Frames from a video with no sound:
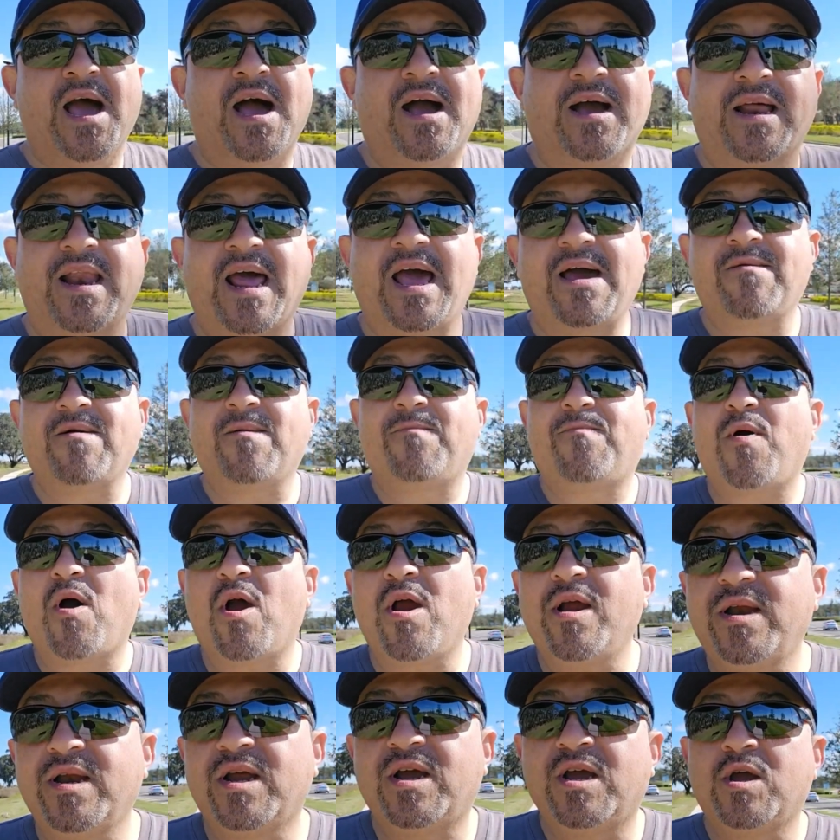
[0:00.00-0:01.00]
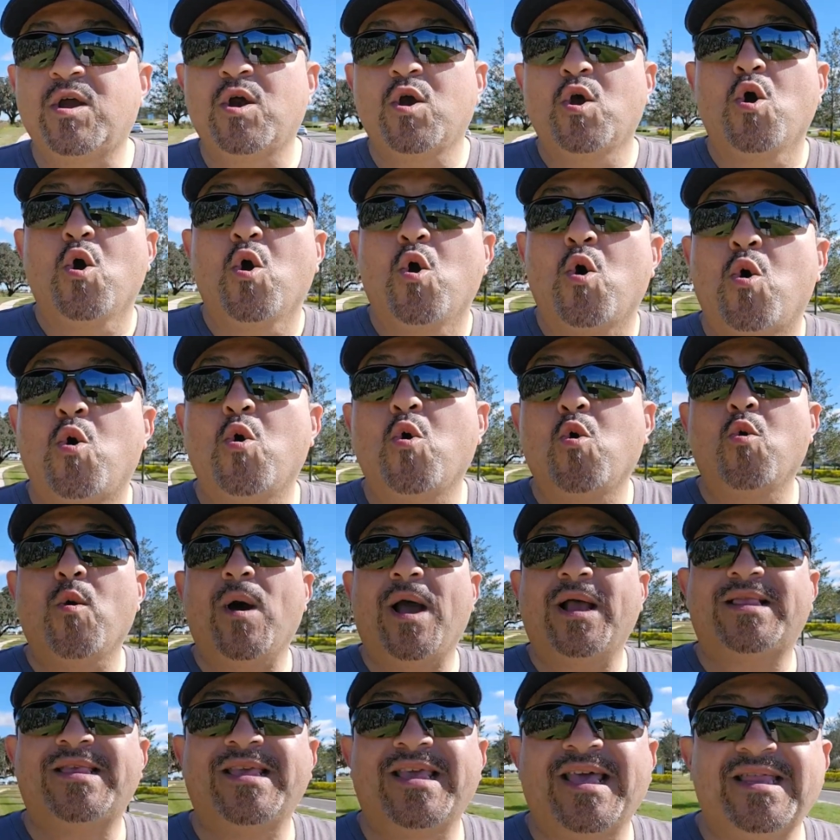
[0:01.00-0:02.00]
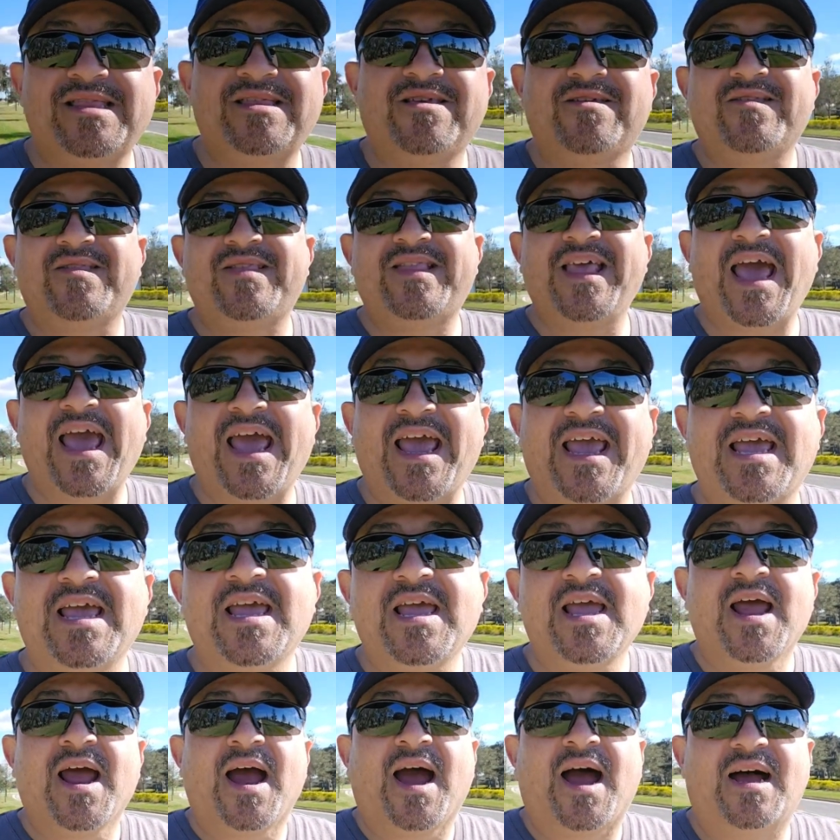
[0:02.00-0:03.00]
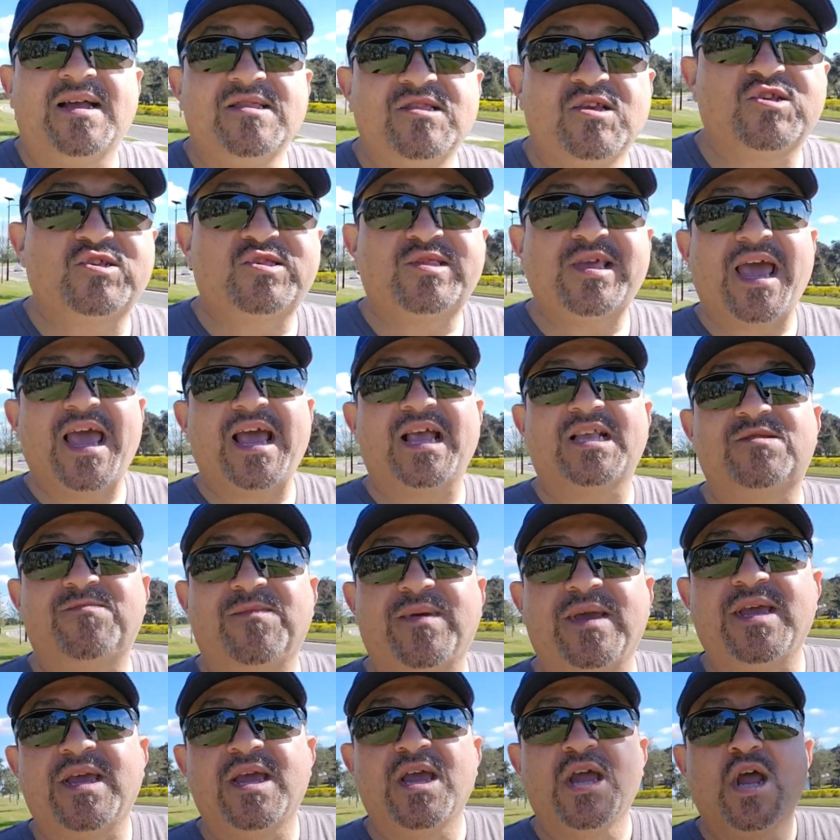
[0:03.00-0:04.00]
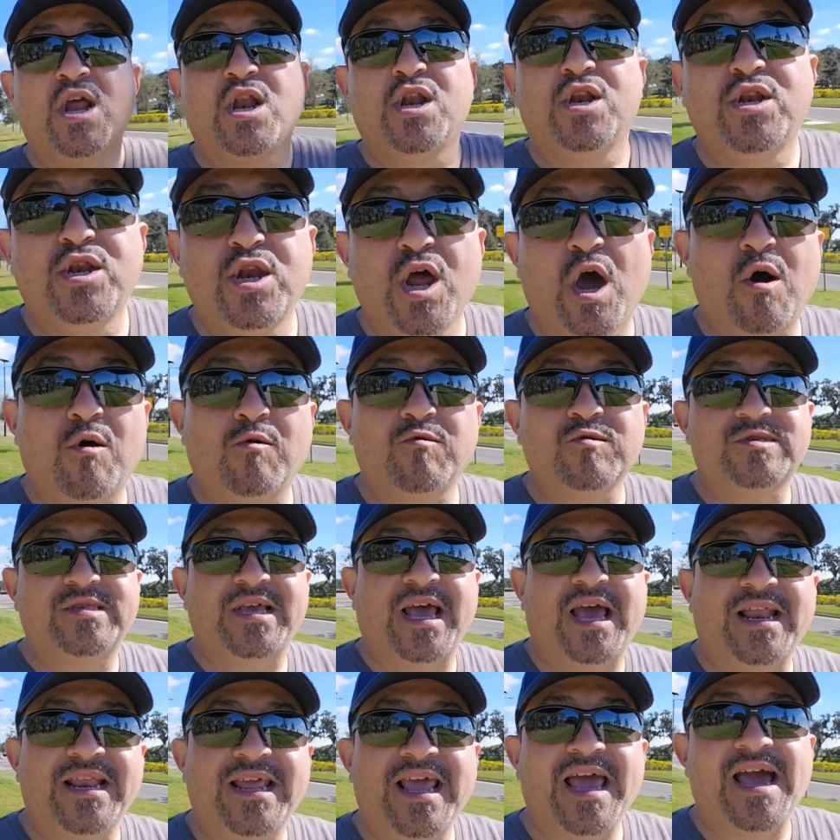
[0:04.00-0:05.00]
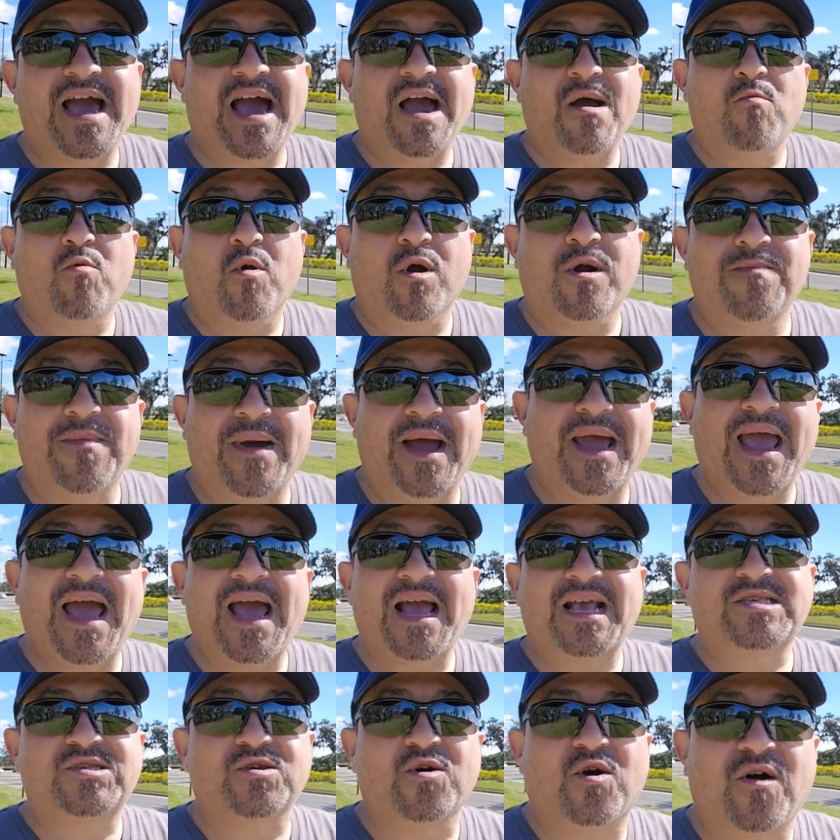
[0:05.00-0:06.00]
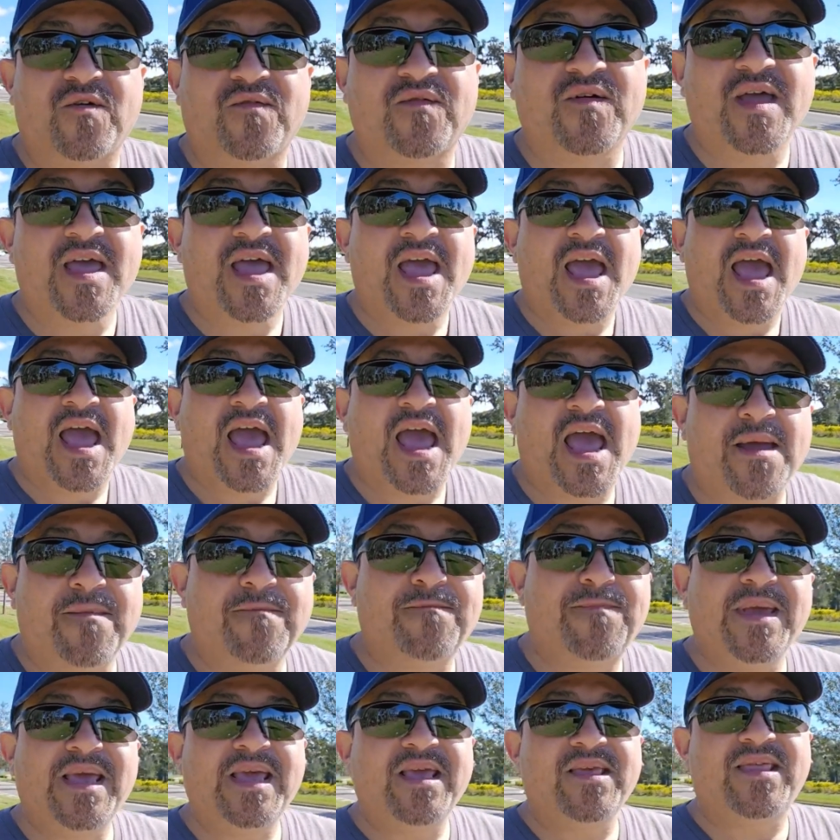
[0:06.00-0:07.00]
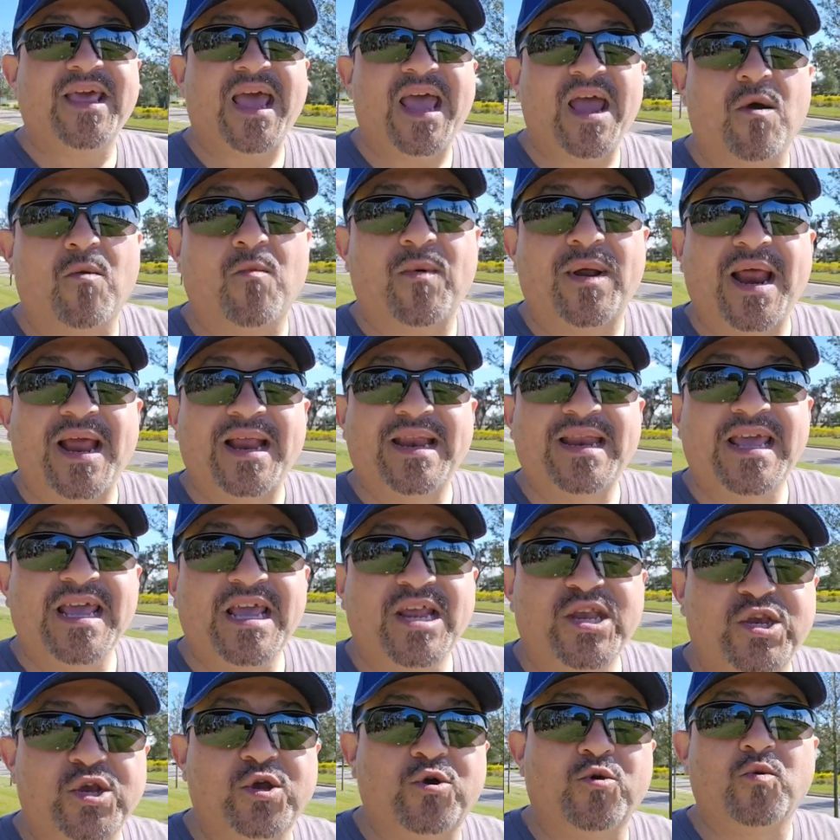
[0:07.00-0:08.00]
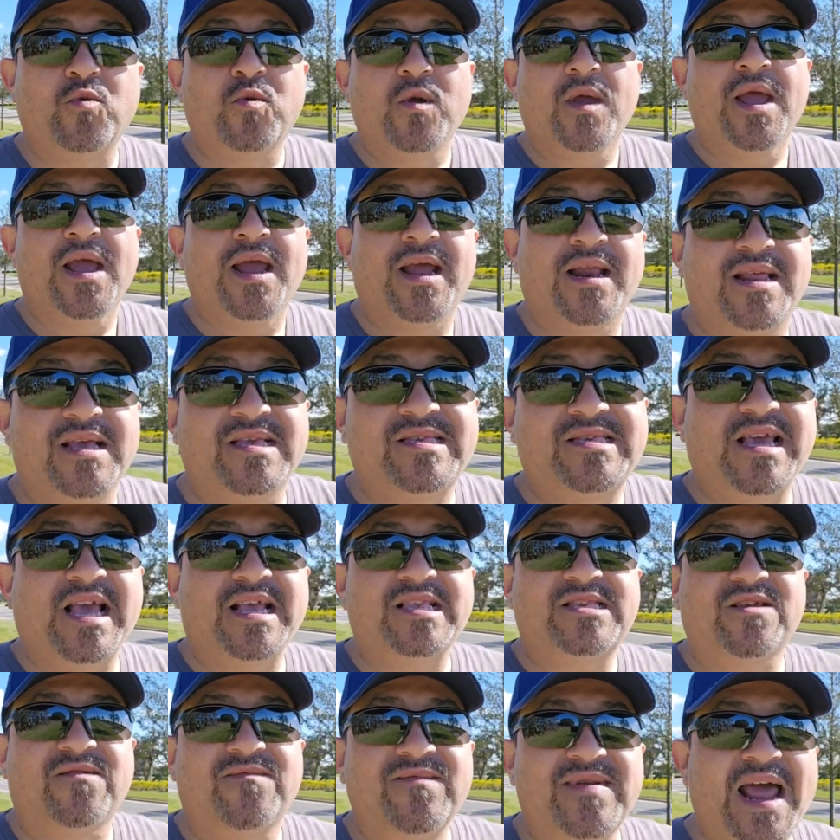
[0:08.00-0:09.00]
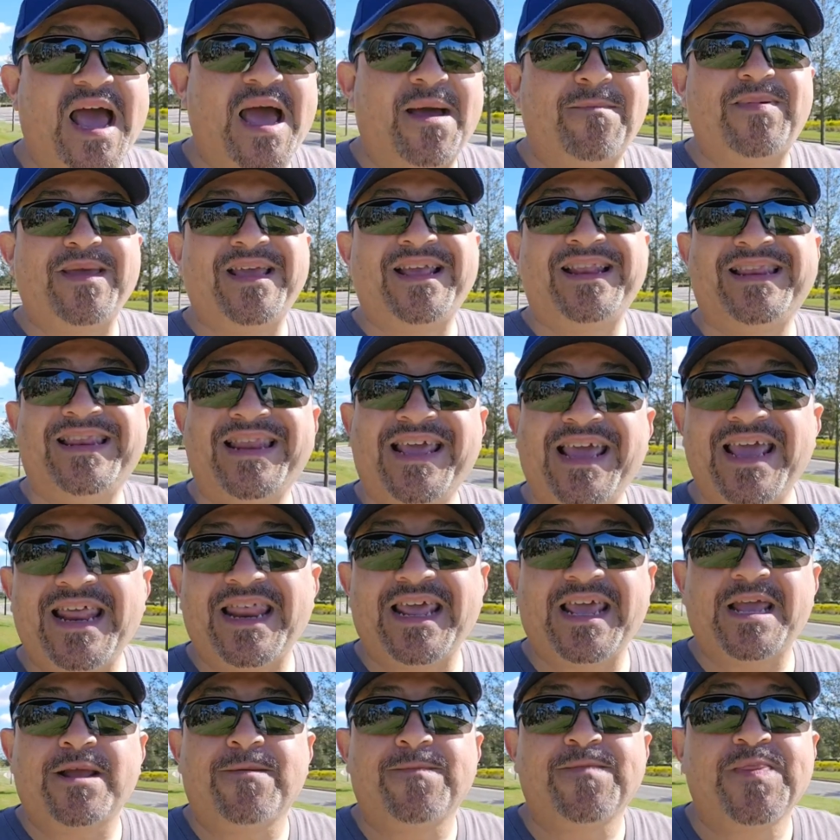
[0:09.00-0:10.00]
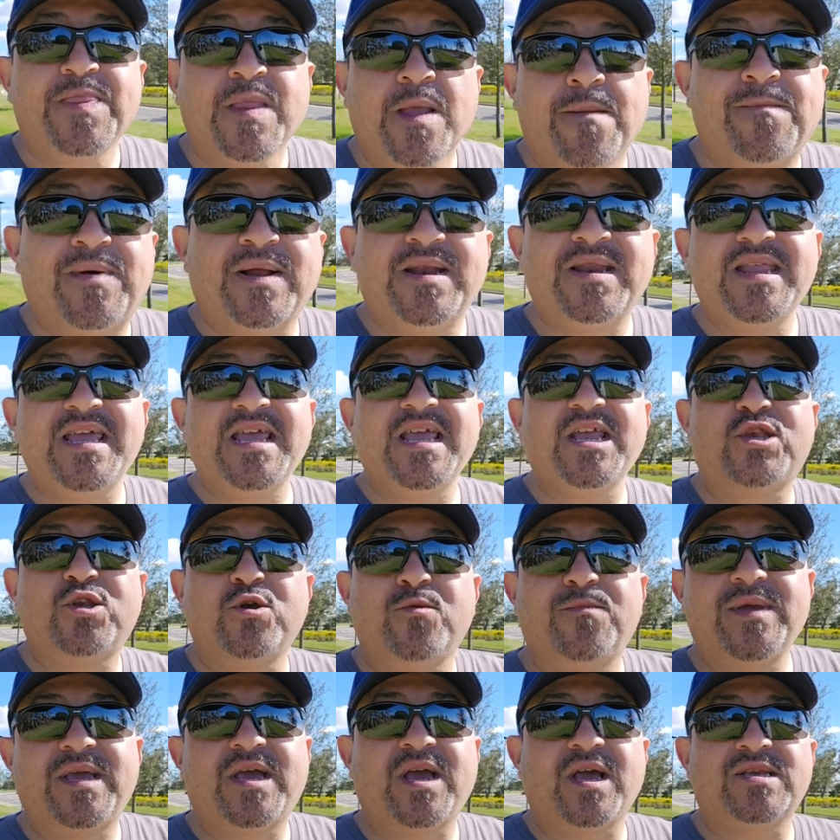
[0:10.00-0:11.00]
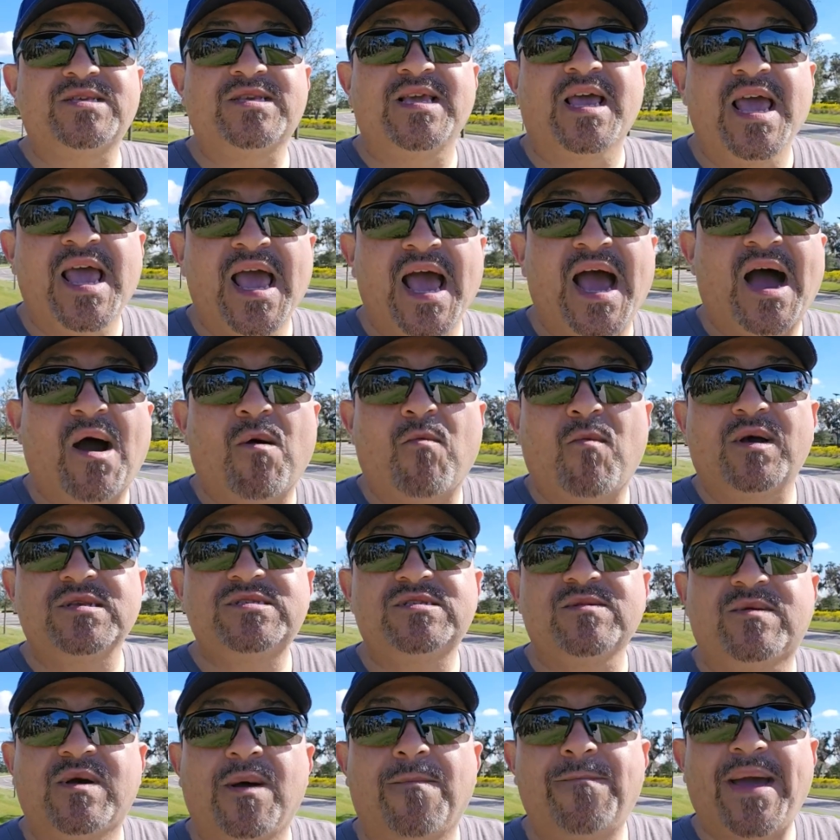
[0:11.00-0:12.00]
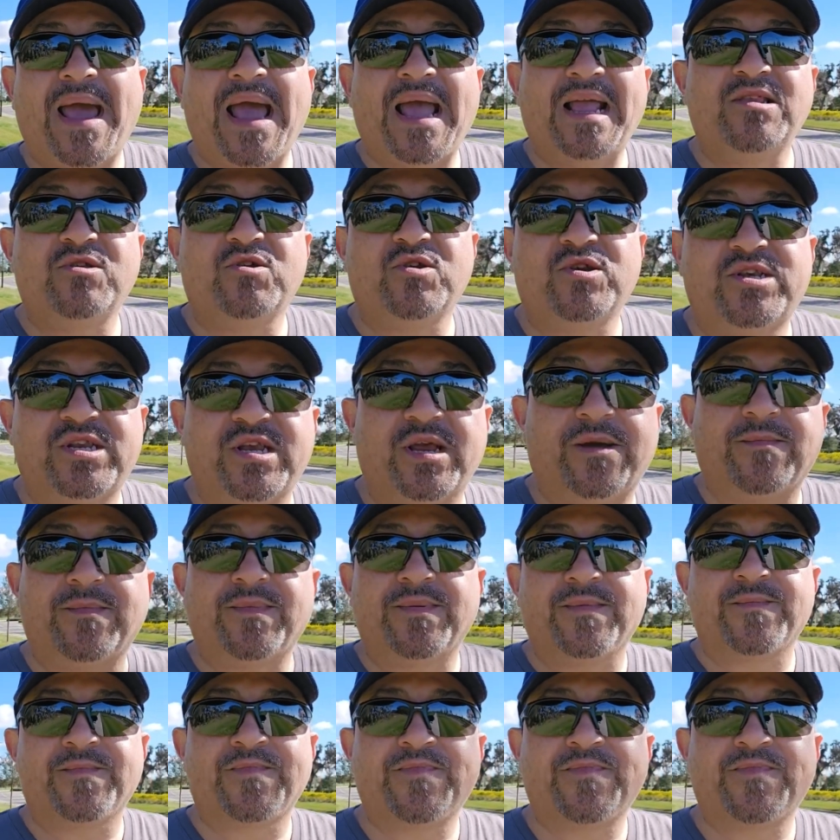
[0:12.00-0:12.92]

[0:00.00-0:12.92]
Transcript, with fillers: I'm gonna have a partner who, at the end of the day, understands me, knows that, yeah, I work my ass off and be there when I need you, in the sense of not being needy, but need you because I want some companionship.